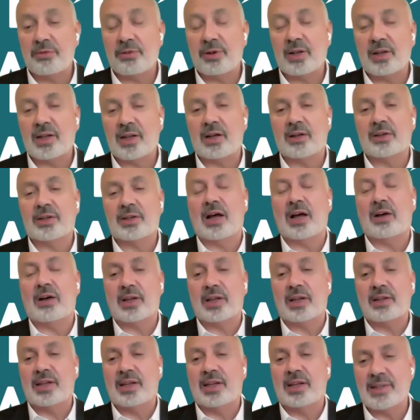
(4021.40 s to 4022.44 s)
they can be filled out,
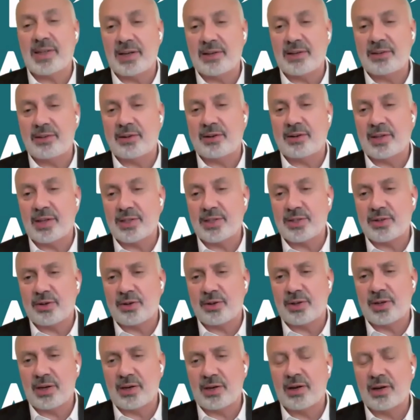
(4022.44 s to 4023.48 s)
how can they tender
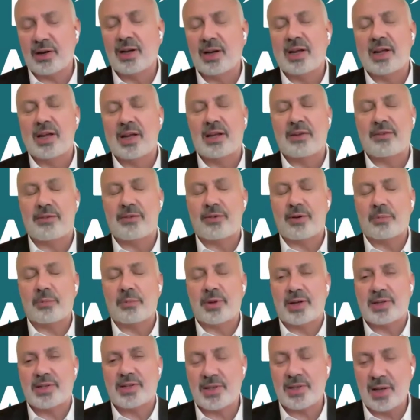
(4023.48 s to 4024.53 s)
this
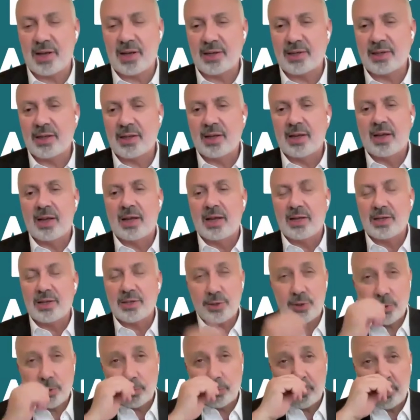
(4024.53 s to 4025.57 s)
from their side.
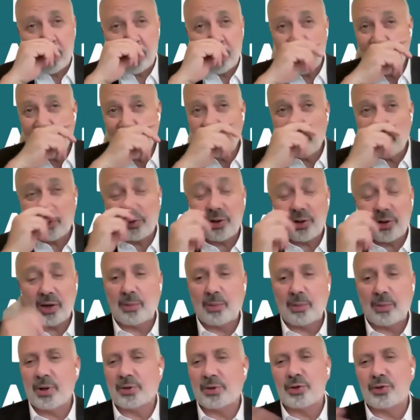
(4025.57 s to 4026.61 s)
So really, we're
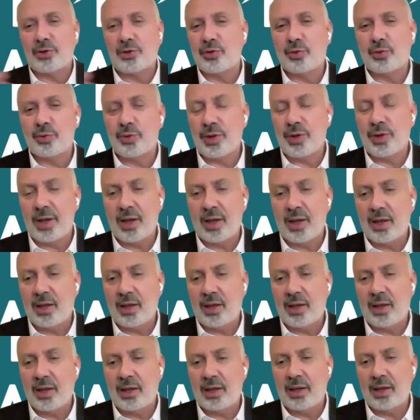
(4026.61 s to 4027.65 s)
talking about a
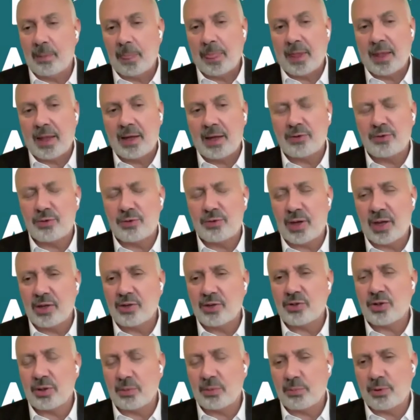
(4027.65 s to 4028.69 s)
2-day
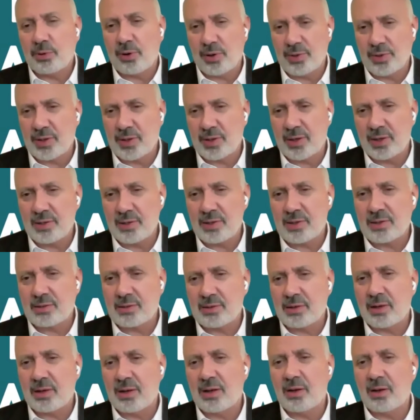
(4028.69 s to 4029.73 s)
education
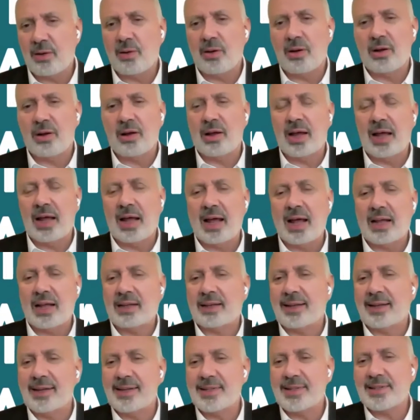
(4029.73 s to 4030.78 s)
process.
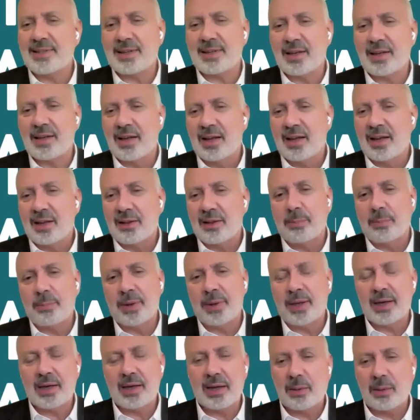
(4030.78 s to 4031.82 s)
At least the
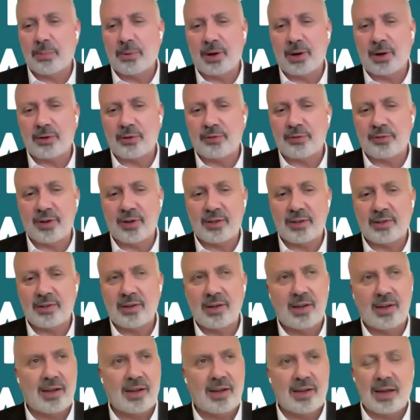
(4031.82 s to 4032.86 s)
beginning part of it
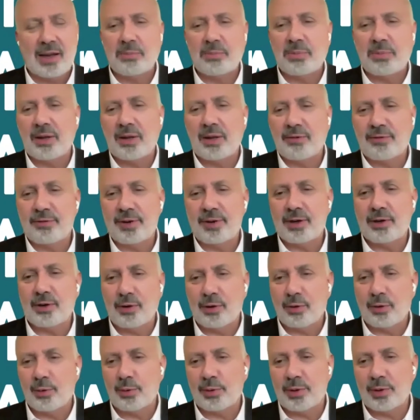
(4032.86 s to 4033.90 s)
can be a
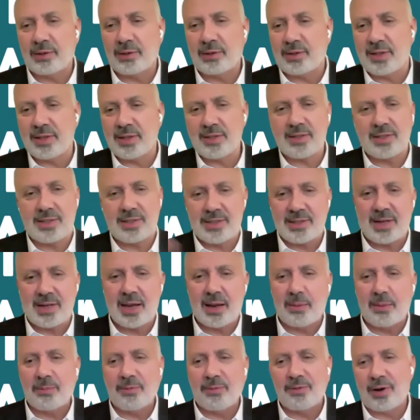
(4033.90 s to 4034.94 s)
video that is the
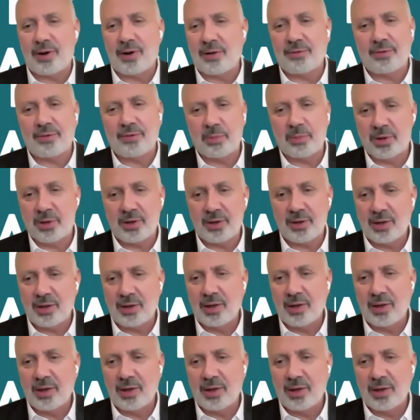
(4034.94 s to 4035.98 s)
same for everybody